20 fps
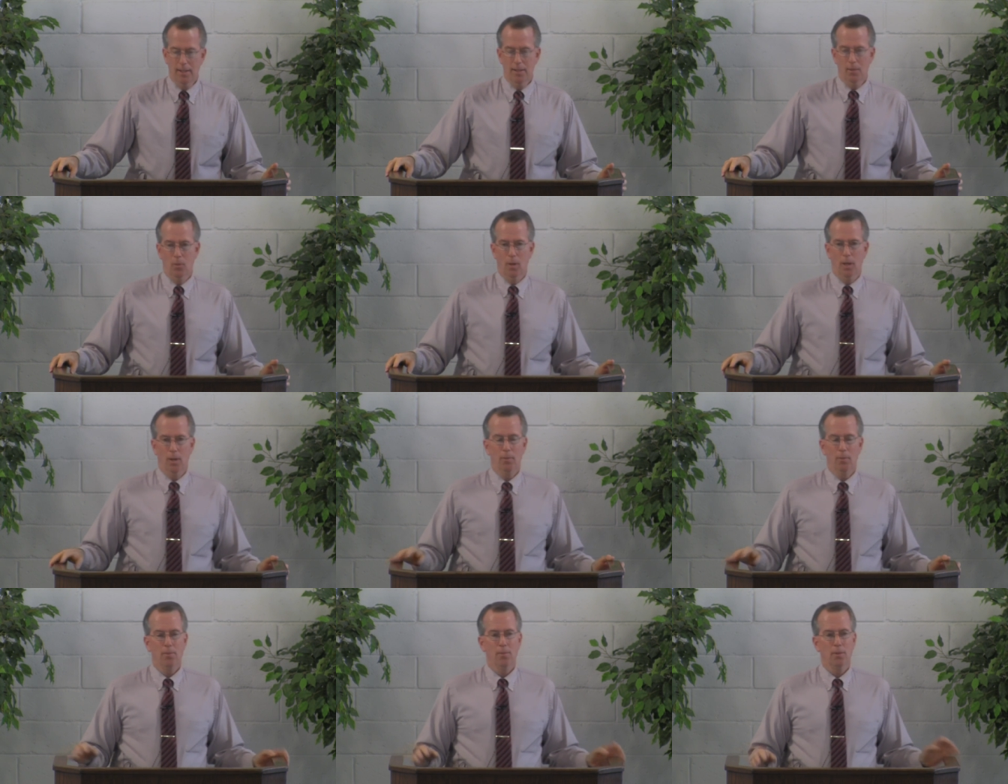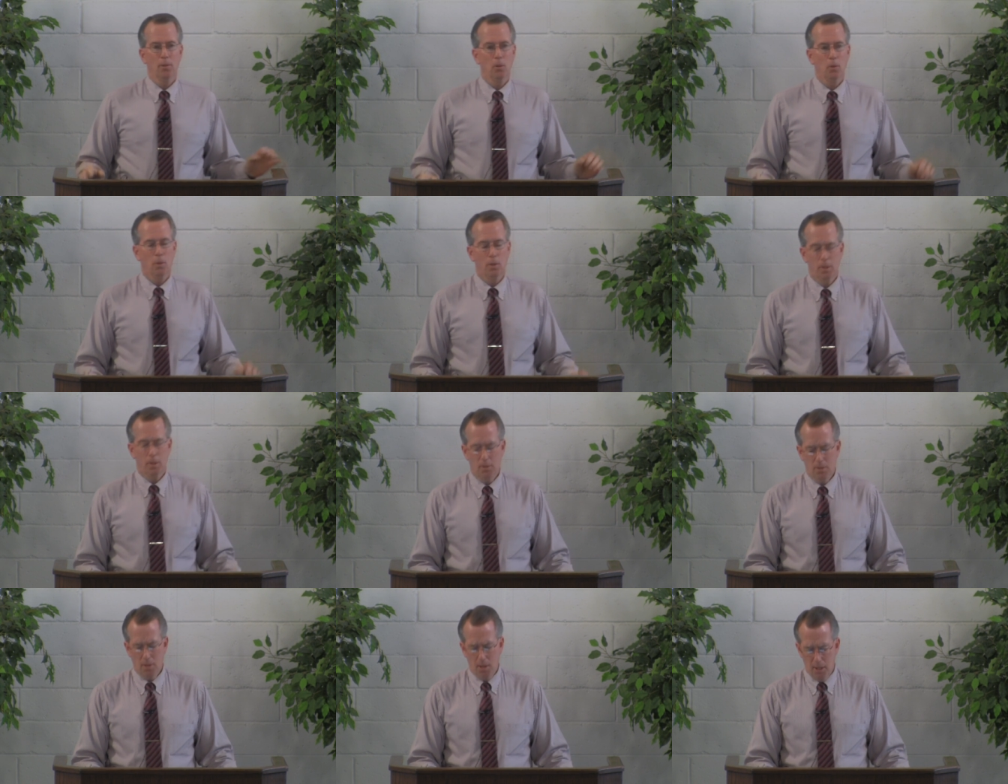Well, the
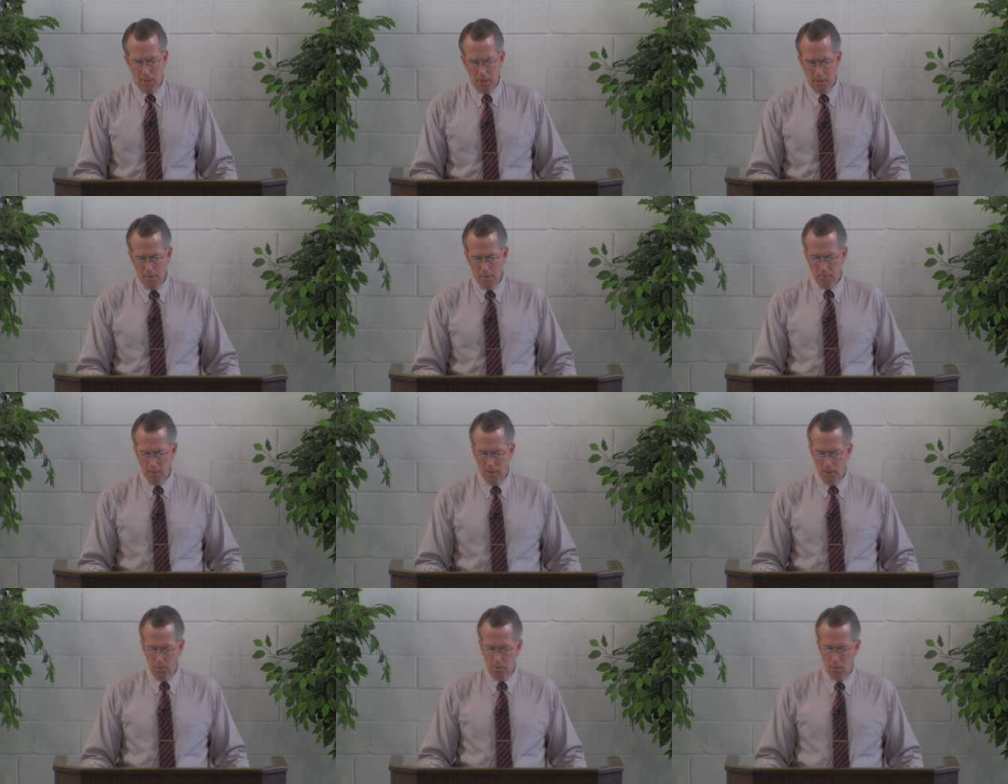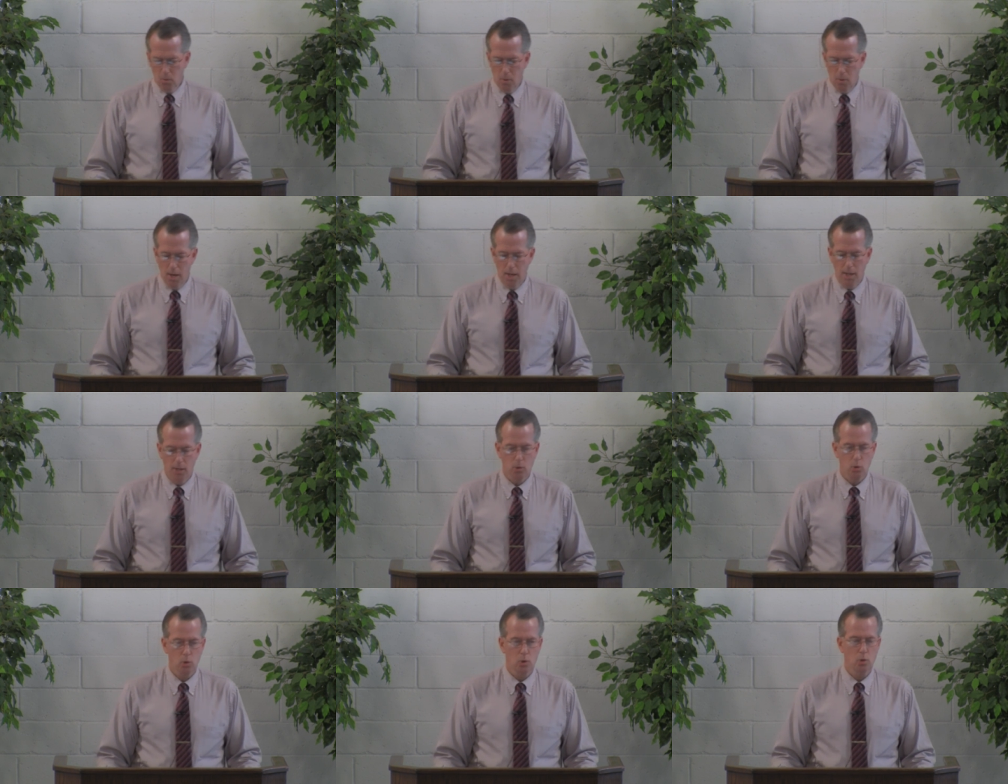Lord taught him
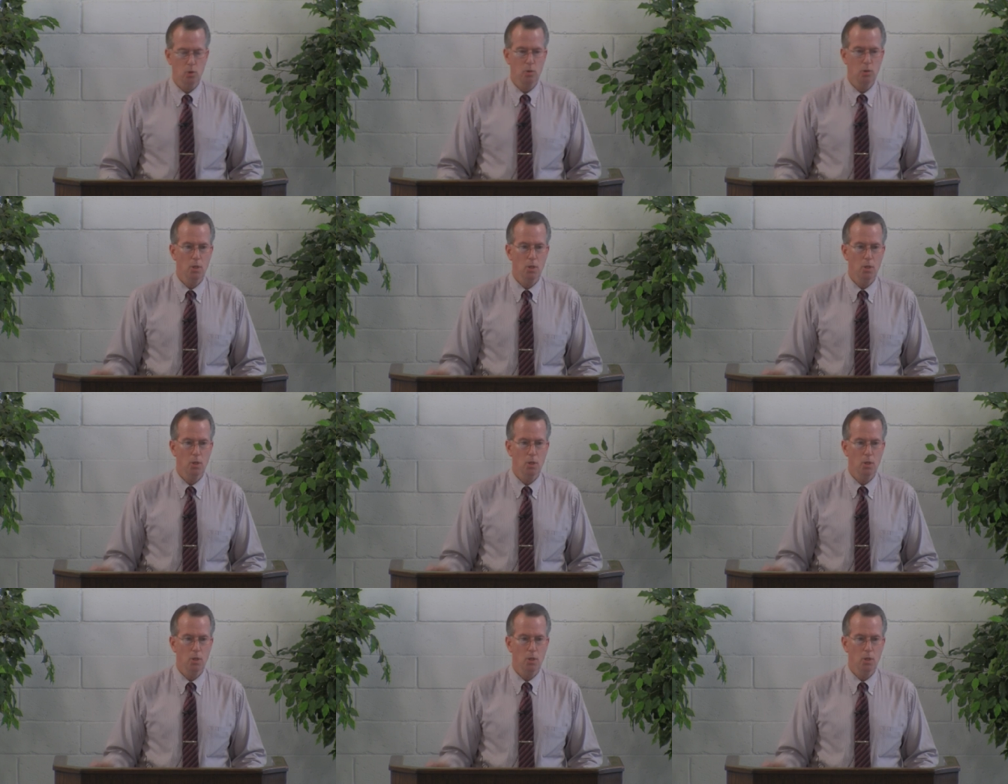otherwise.